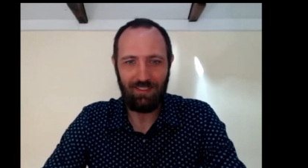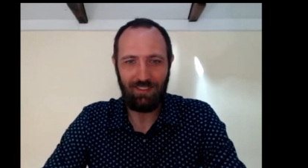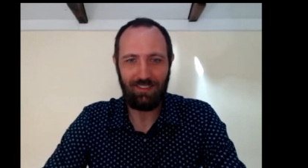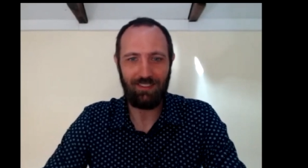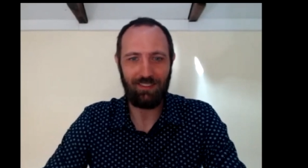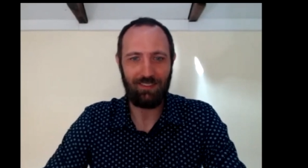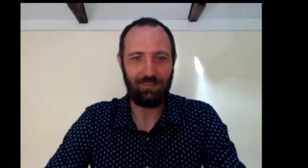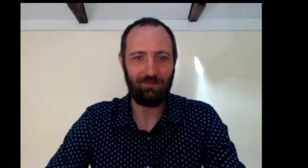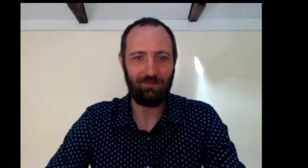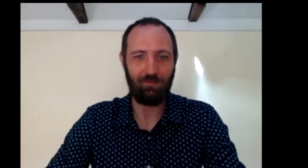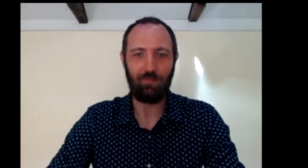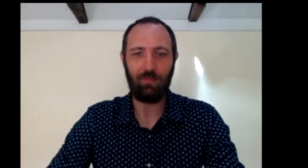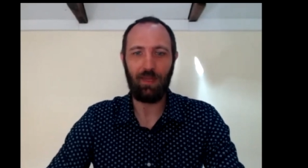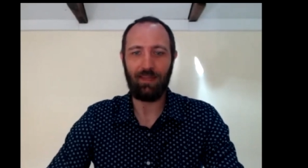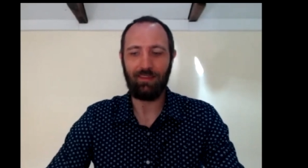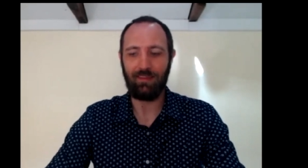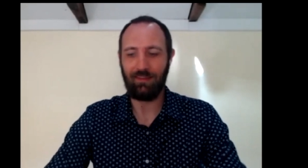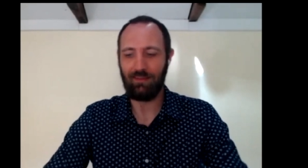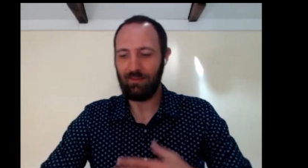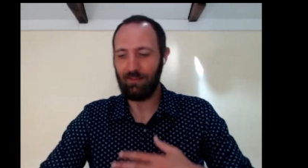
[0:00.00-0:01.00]
I
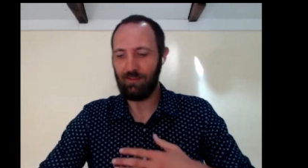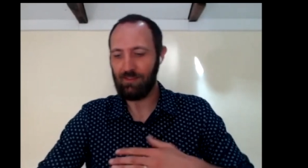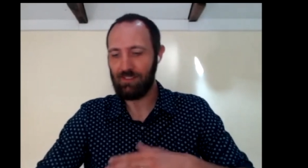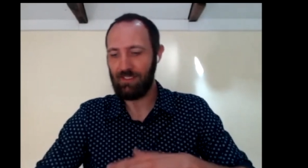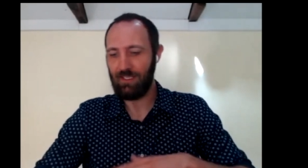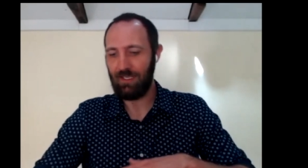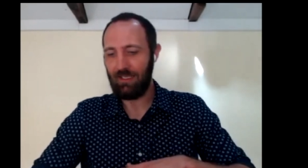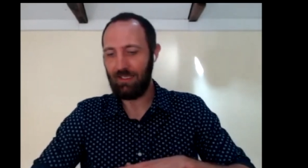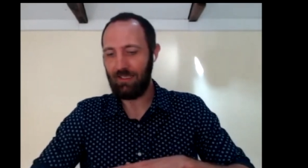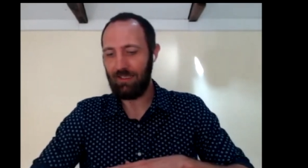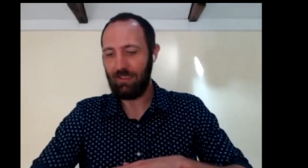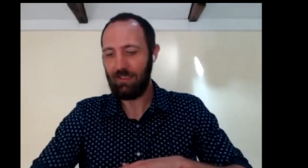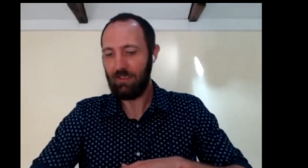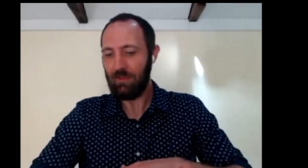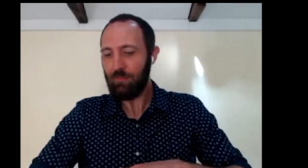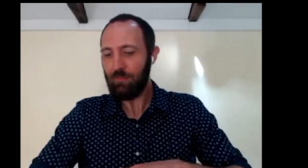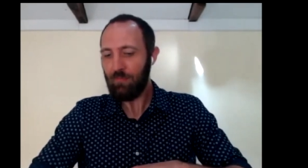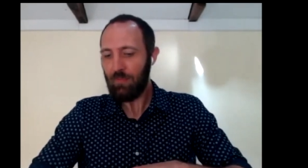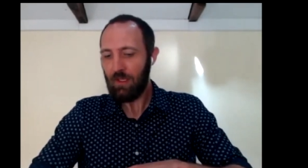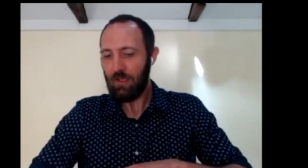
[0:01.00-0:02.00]
think there's a
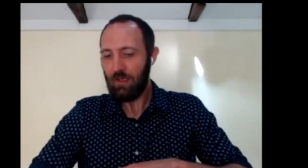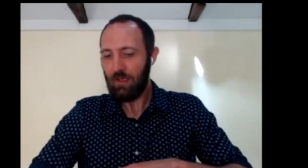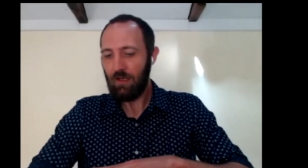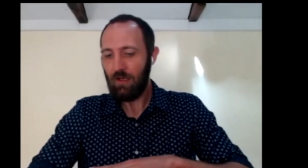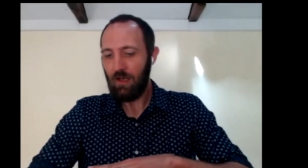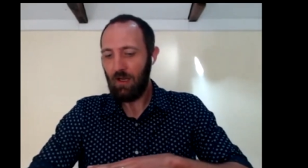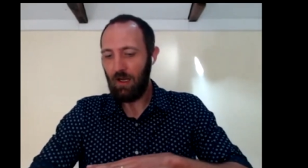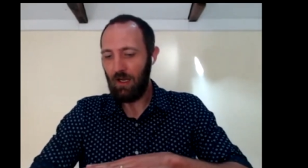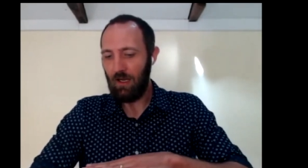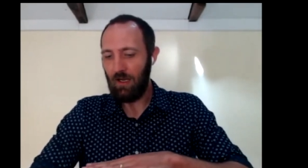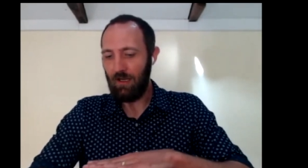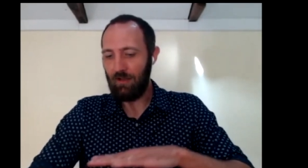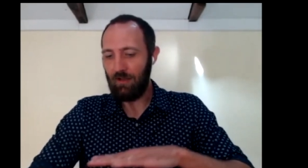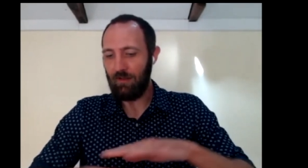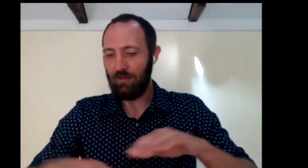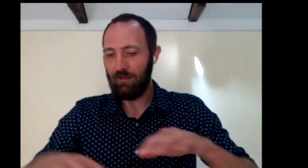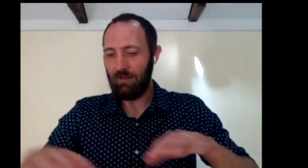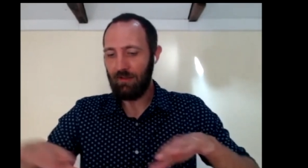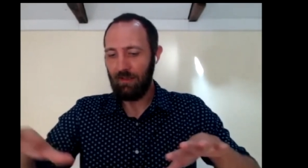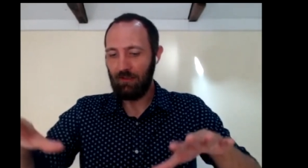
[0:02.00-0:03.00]

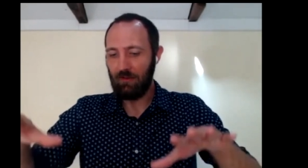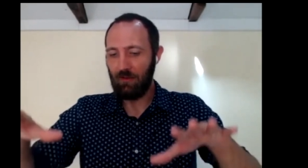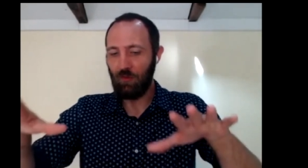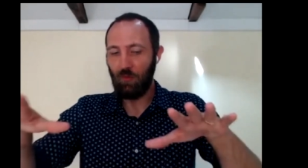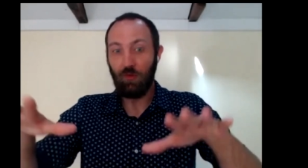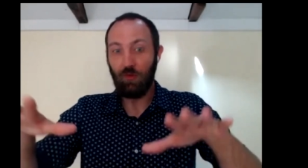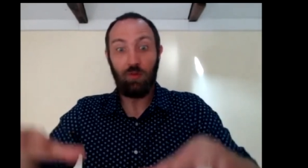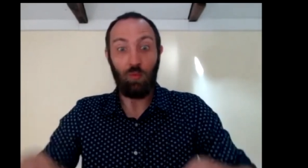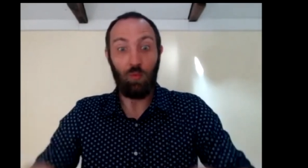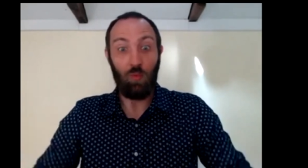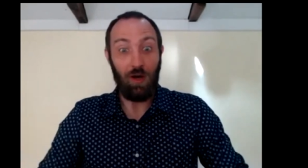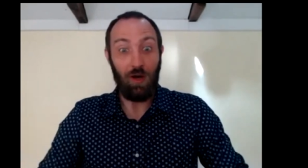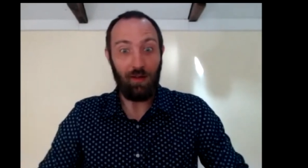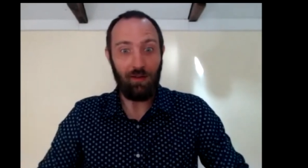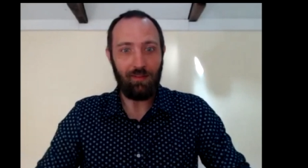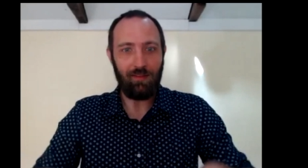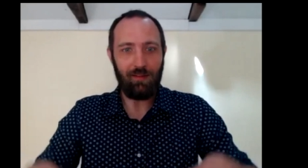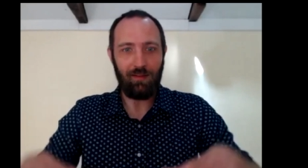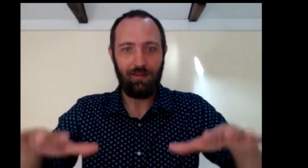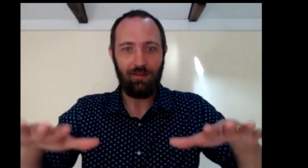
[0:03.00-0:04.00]
like
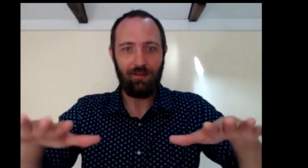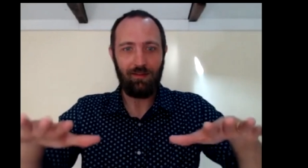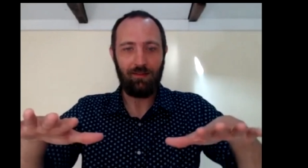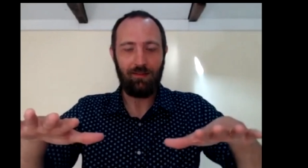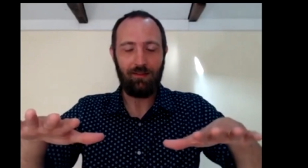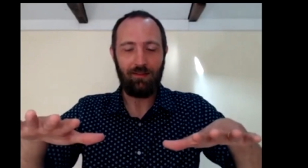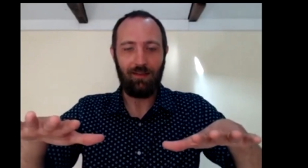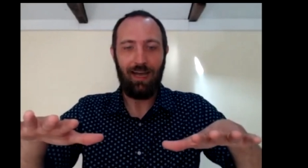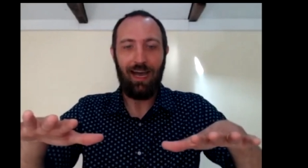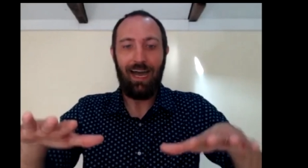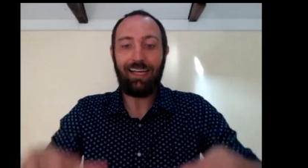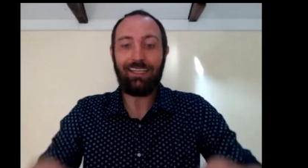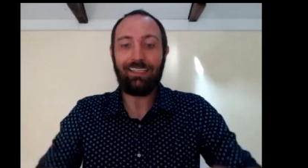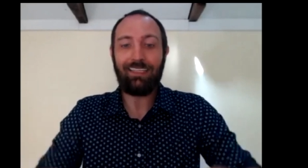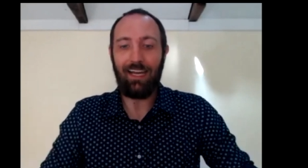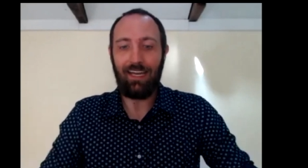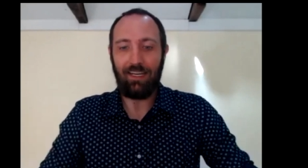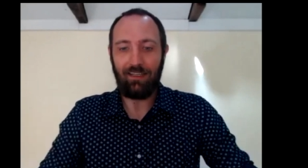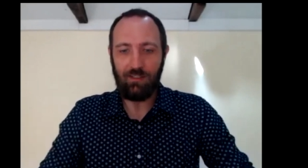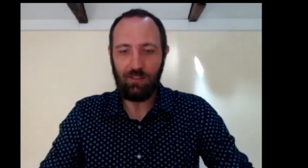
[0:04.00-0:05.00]
the high
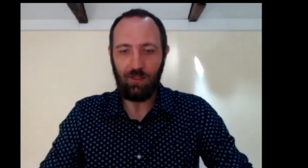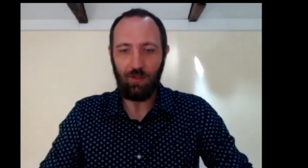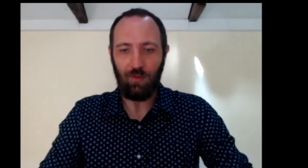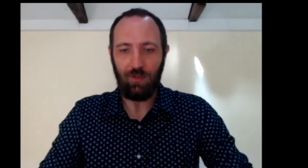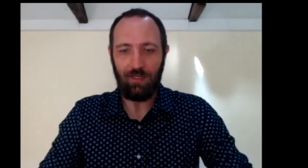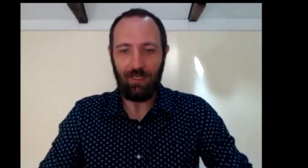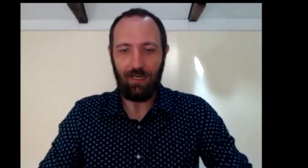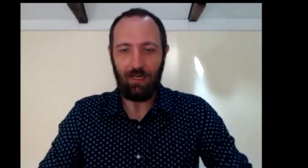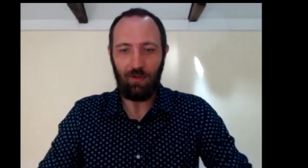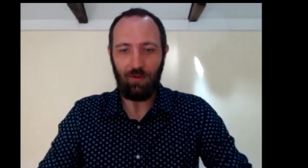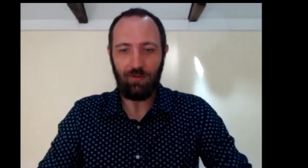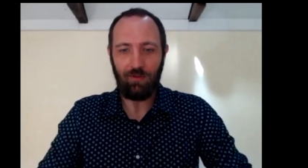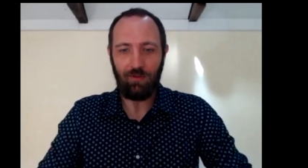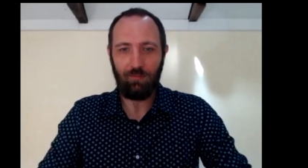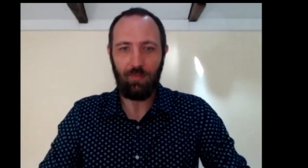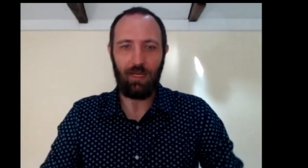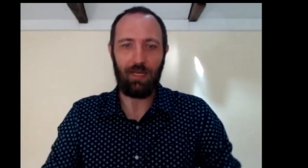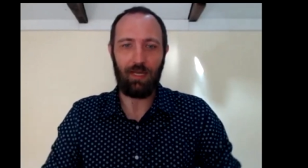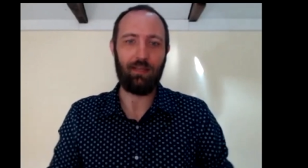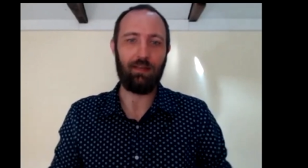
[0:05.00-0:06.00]
tide is going out,
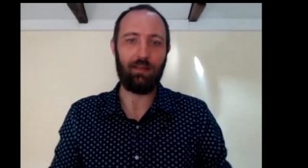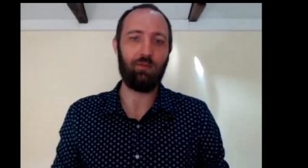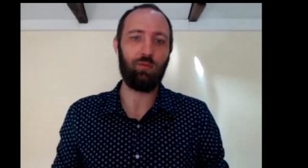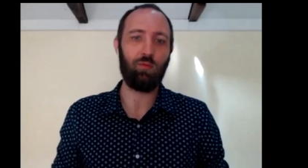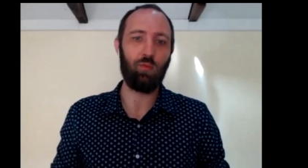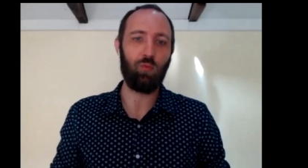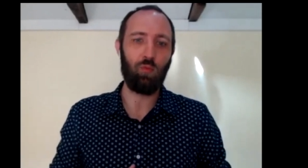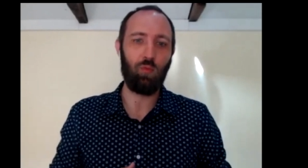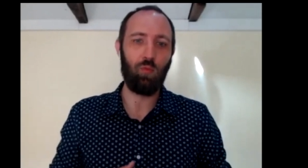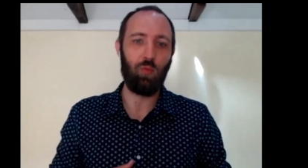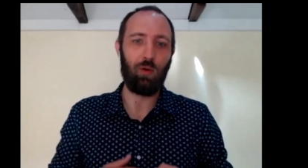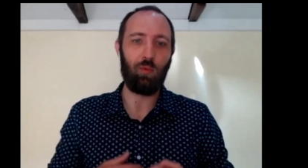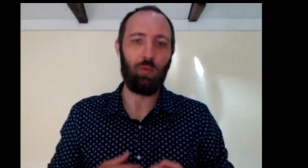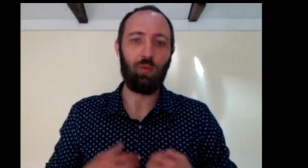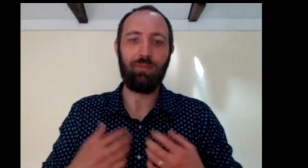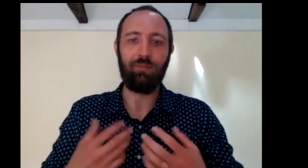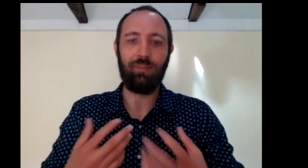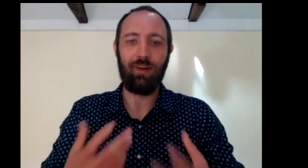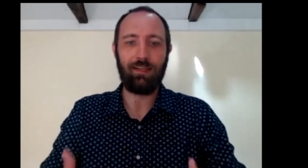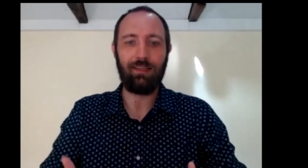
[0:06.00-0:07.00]
and what
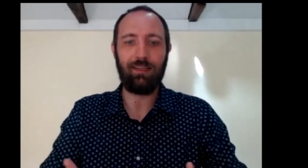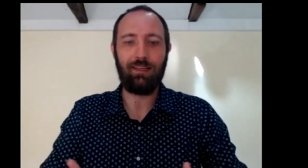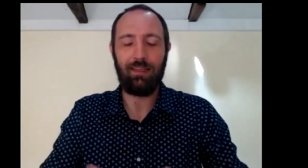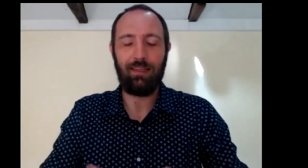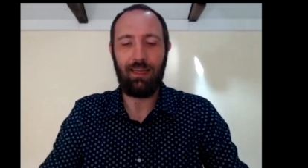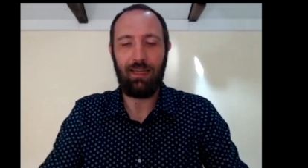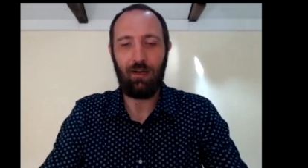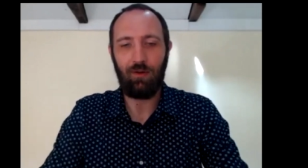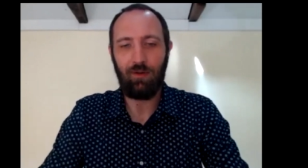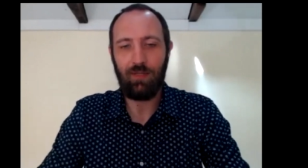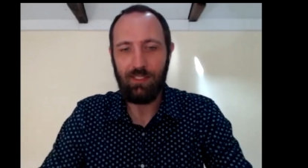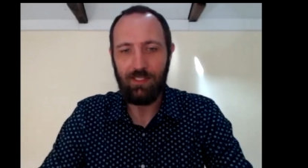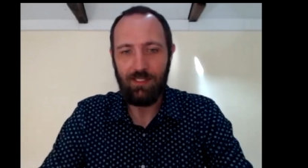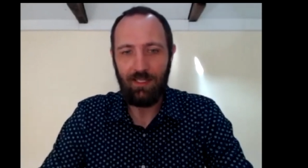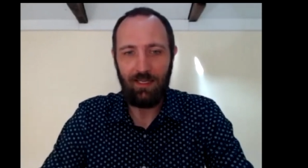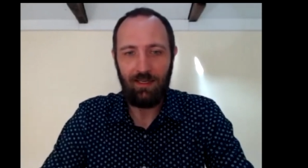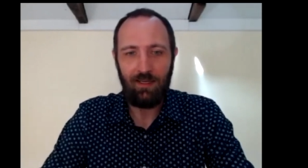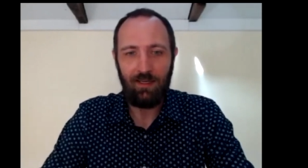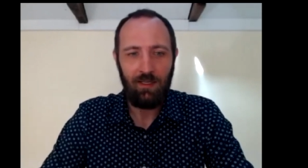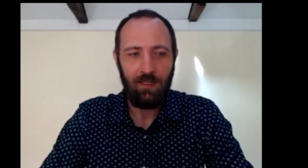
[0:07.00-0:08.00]
we're finding now is
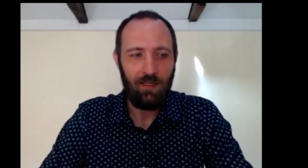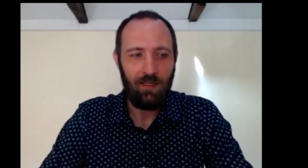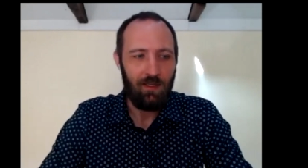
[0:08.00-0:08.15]
that